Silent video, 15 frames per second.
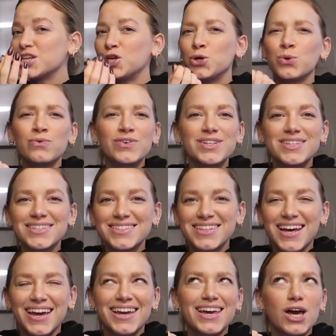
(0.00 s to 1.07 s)
the universe is
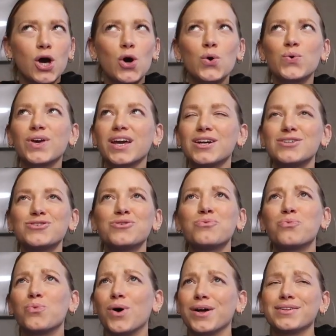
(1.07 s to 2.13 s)
like, oh, Kendra
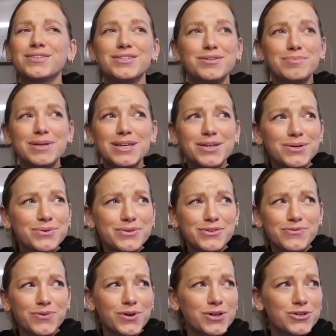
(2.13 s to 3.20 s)
wants to be
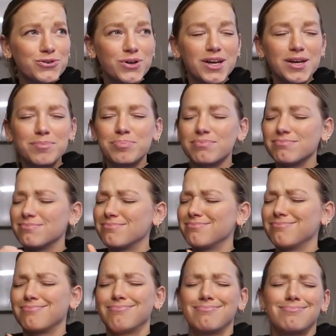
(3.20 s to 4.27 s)
used for a trip?
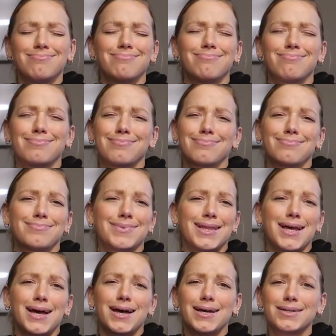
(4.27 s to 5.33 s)

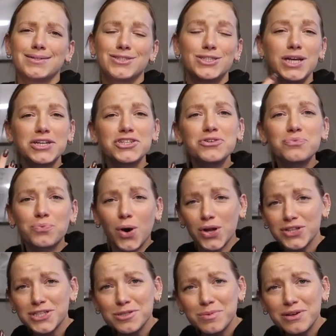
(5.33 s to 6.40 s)
Nah. She actually
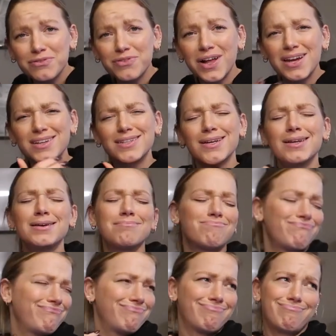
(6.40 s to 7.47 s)
wants to be a flight attendant?
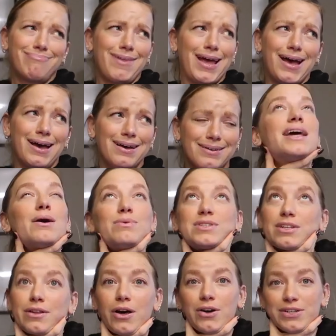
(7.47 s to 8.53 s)
Nah. That was
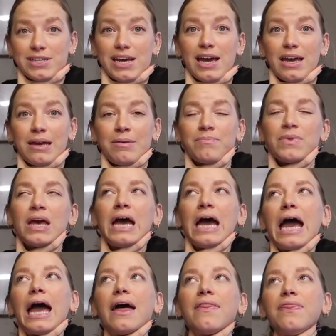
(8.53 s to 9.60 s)
a long day.
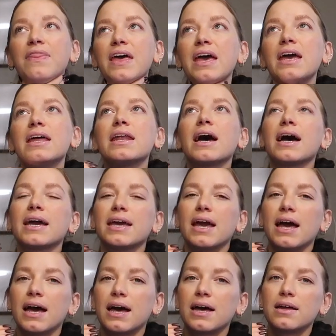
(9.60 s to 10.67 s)
And then I
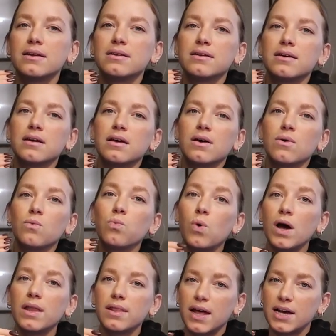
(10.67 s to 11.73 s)
had
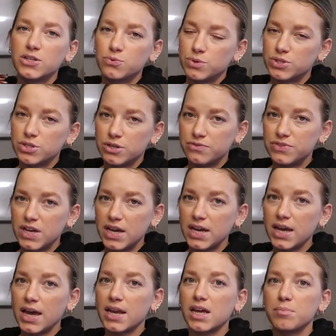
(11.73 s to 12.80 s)
one last reserve
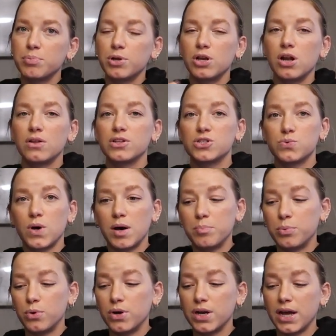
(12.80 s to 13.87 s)
day, and I put it on the swap
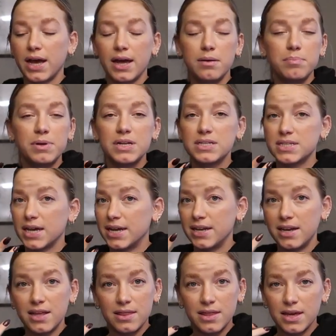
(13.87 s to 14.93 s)
board. I hadn't been assigned
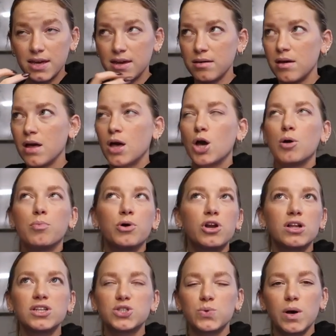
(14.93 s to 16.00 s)
anything. Put it
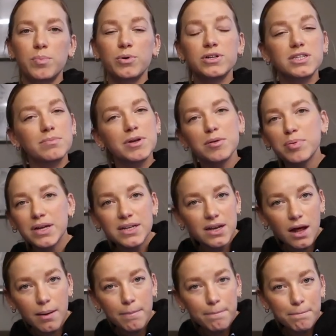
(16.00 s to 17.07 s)
on the swap board, somebody picked it
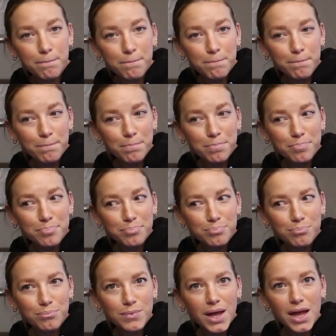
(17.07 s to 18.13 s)
up.
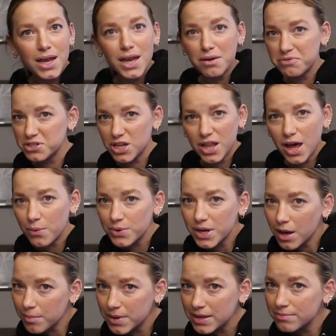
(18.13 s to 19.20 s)
Never saw that one
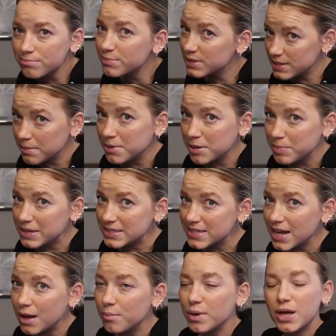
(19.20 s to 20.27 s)
coming. Somebody picked
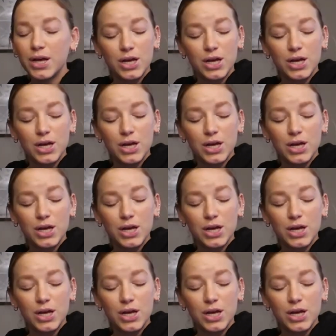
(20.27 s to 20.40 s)
it up.